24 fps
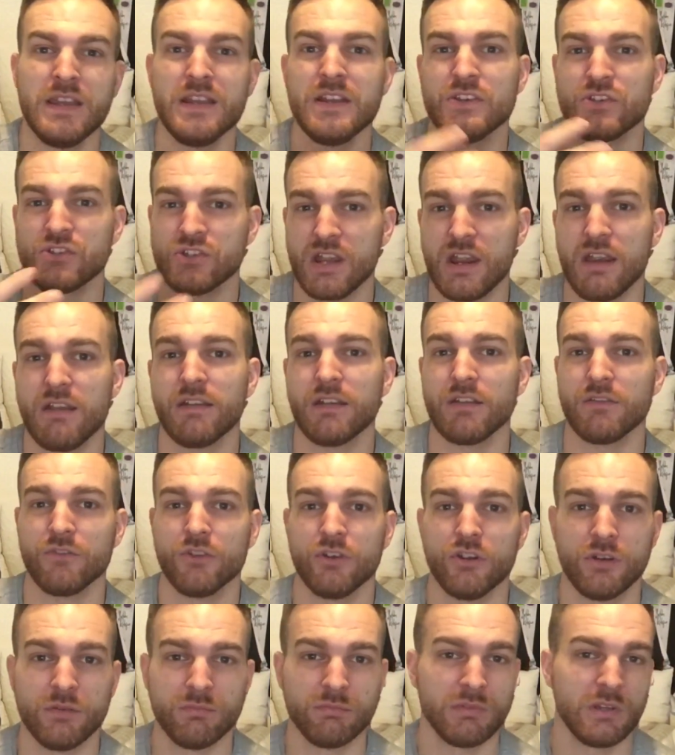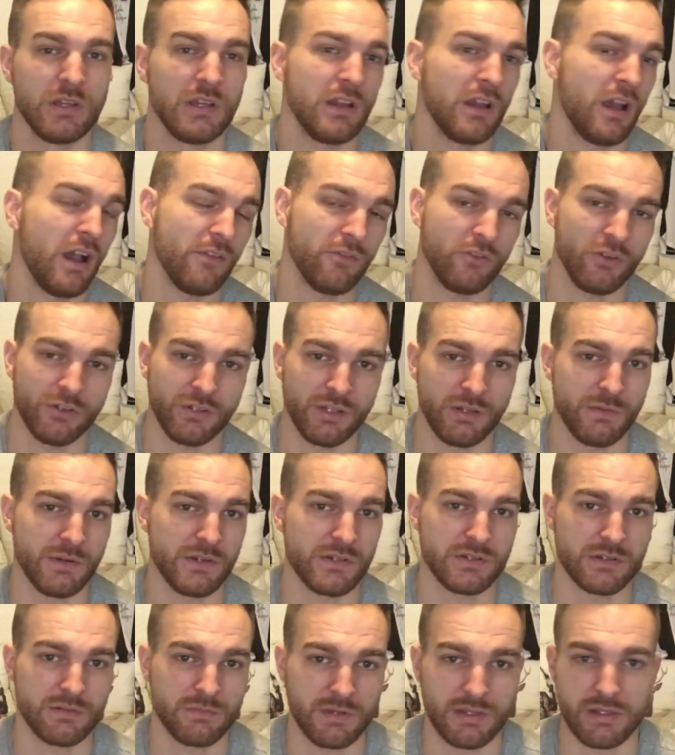Sharing a room, I've got no
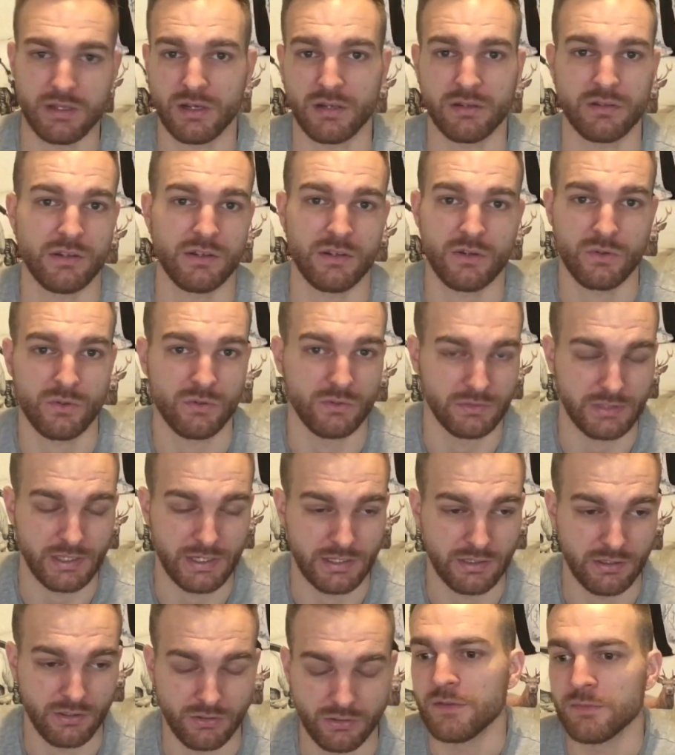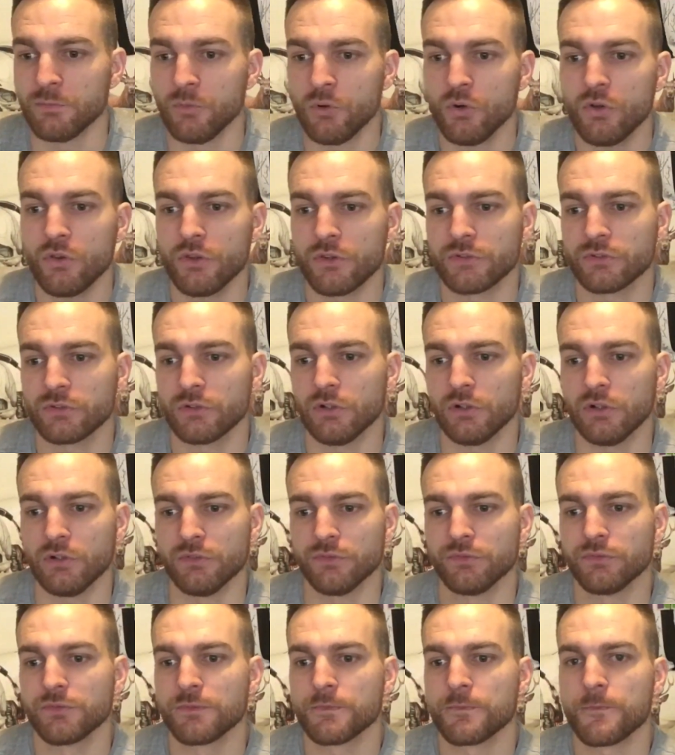issue with. I'll do that all day long. It's more the sort
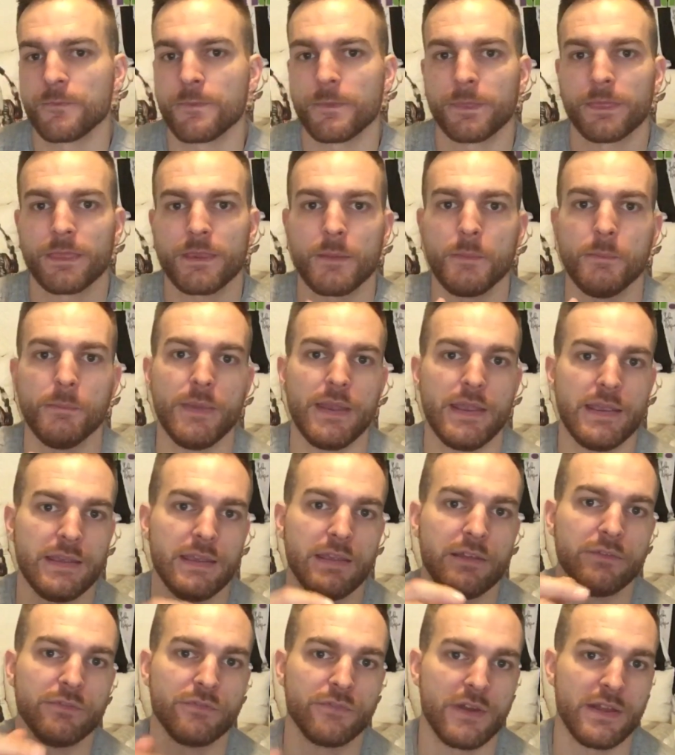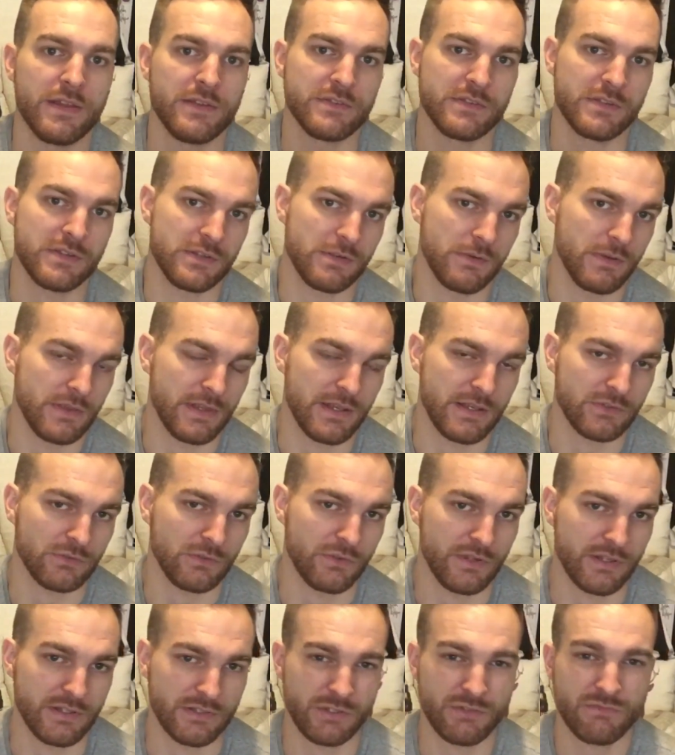of making friends and doing that sort
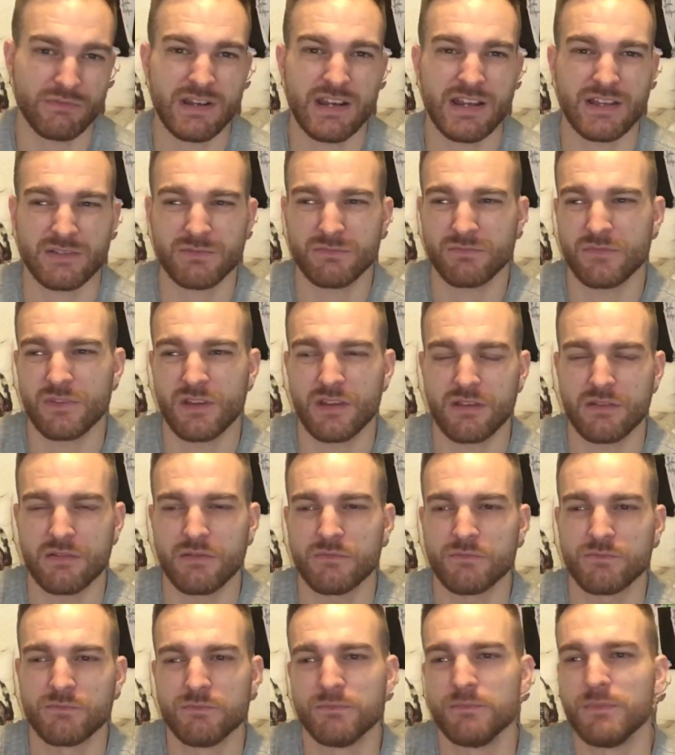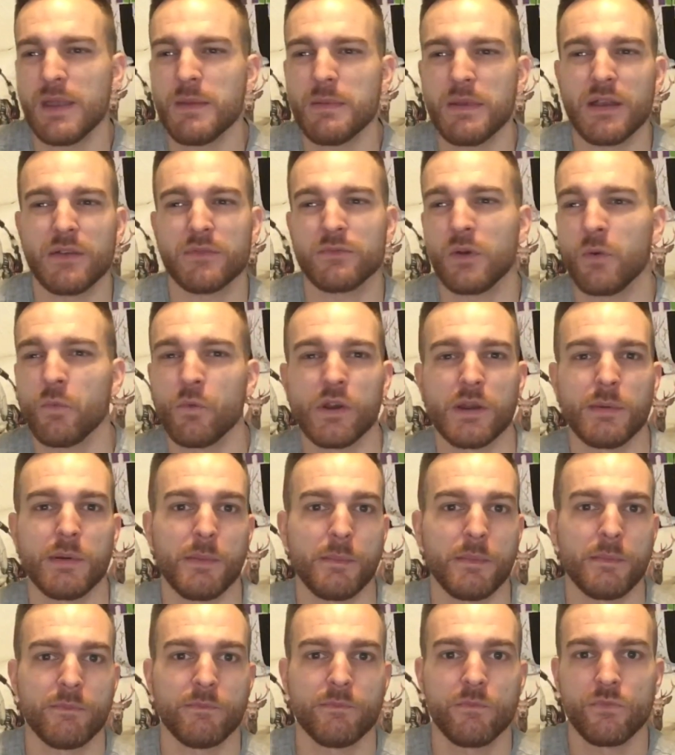of thing. So really, maybe I'm not worried about
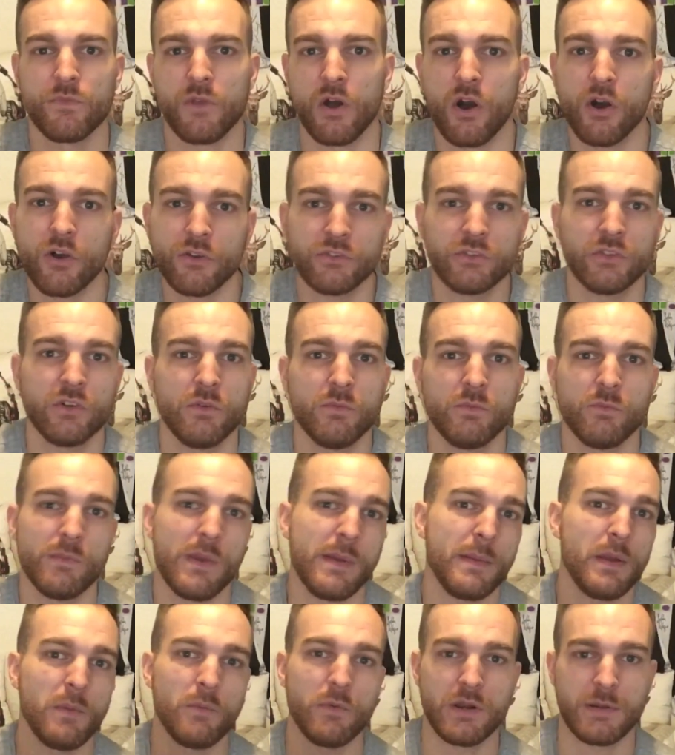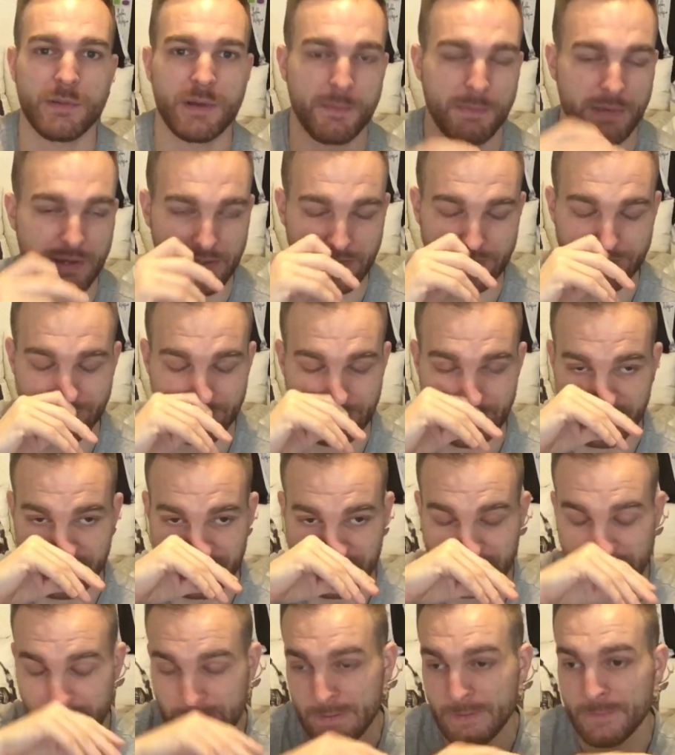the hostel. Maybe I'm worried about making
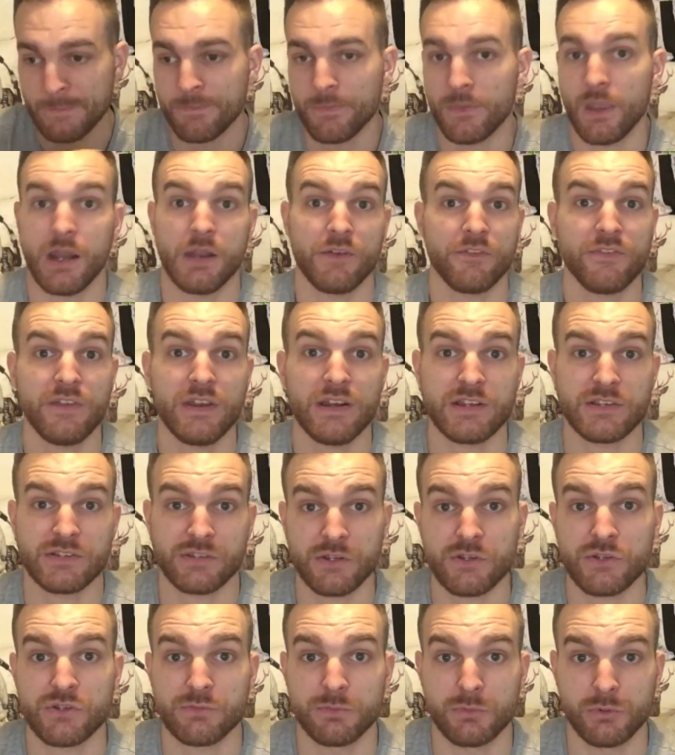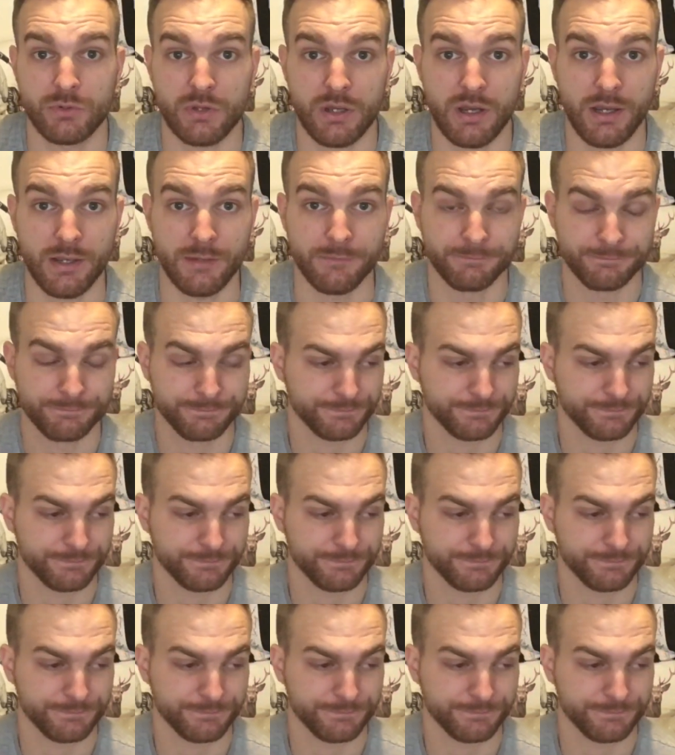friends. And I'm a fairly sociable guy.